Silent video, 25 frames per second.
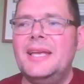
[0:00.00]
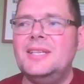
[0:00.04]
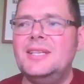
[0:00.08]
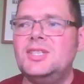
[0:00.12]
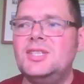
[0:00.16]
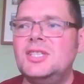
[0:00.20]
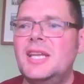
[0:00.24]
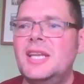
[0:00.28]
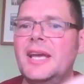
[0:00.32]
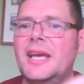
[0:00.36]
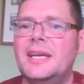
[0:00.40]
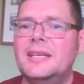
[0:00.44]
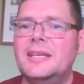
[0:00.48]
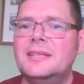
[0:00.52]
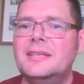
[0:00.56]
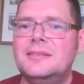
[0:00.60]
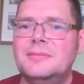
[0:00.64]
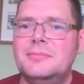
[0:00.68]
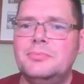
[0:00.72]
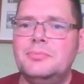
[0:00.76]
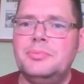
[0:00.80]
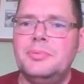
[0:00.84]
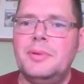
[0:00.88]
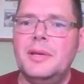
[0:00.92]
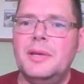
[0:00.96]

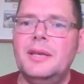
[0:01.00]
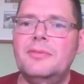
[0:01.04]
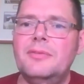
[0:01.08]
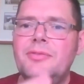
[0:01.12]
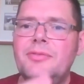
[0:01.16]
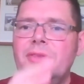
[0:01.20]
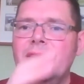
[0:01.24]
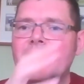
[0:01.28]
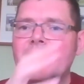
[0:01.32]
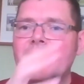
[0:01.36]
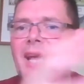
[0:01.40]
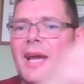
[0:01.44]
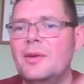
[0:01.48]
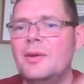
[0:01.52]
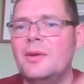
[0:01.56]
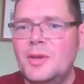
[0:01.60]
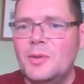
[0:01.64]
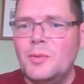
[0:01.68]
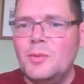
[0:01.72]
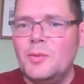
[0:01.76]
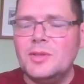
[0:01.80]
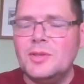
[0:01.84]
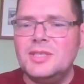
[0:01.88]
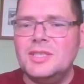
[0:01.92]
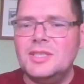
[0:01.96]
Instead, breed for the cow that
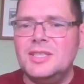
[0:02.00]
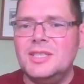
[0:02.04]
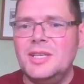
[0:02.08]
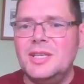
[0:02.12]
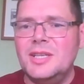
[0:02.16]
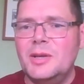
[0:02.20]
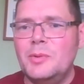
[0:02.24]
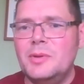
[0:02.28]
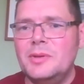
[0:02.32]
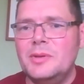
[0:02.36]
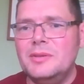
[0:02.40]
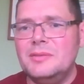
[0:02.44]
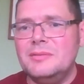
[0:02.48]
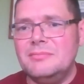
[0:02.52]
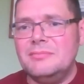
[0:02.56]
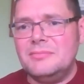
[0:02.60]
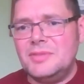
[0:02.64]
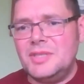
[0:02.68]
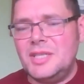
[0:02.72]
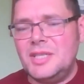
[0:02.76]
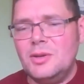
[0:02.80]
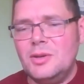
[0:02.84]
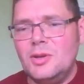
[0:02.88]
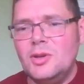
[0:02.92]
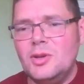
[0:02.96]
you want it to do, and
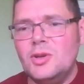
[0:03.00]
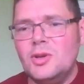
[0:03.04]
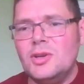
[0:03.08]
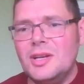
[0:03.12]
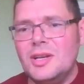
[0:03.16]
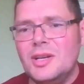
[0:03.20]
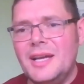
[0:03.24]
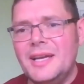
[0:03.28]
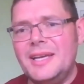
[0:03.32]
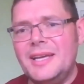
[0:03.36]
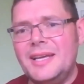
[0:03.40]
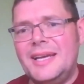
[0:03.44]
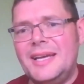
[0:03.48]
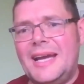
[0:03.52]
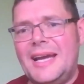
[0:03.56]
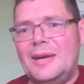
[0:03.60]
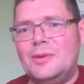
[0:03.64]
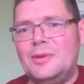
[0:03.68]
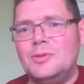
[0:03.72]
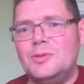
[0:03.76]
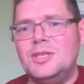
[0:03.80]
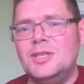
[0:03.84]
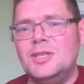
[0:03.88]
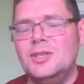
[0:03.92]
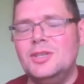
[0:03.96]
she'll look like
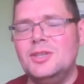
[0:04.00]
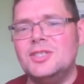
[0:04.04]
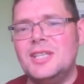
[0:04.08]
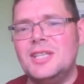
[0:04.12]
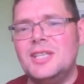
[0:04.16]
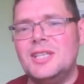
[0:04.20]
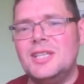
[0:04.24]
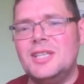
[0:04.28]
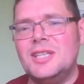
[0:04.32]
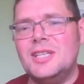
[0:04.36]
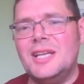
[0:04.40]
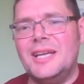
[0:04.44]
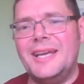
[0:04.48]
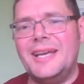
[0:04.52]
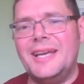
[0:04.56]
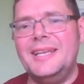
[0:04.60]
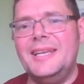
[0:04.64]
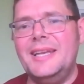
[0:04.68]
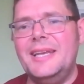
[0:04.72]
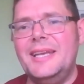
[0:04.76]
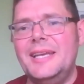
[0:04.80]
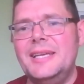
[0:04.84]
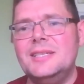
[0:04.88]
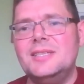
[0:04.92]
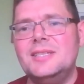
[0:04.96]
how she looks like. And
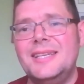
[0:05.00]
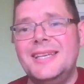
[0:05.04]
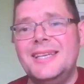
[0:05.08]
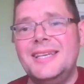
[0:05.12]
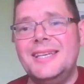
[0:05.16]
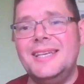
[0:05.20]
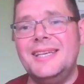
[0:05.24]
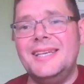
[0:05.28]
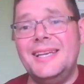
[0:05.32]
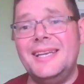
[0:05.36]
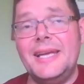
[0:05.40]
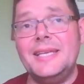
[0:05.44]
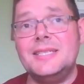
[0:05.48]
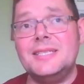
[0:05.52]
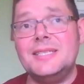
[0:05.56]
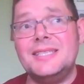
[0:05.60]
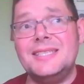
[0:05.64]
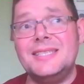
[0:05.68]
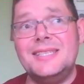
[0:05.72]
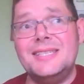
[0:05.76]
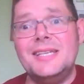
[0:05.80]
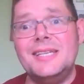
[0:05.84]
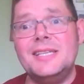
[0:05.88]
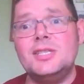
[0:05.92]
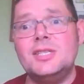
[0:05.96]
it's
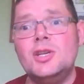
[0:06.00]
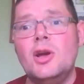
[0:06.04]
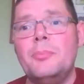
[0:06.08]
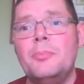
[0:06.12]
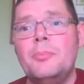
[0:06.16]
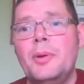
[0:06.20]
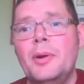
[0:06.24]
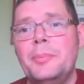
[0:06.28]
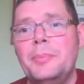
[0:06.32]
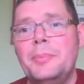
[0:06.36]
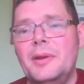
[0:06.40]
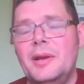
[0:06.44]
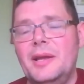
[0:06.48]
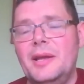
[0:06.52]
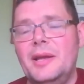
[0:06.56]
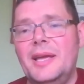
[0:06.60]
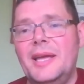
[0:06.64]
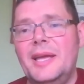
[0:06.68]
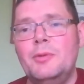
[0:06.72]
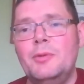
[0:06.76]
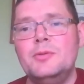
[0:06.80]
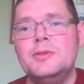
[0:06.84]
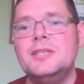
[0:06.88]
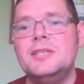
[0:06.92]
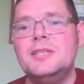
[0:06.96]
not popular.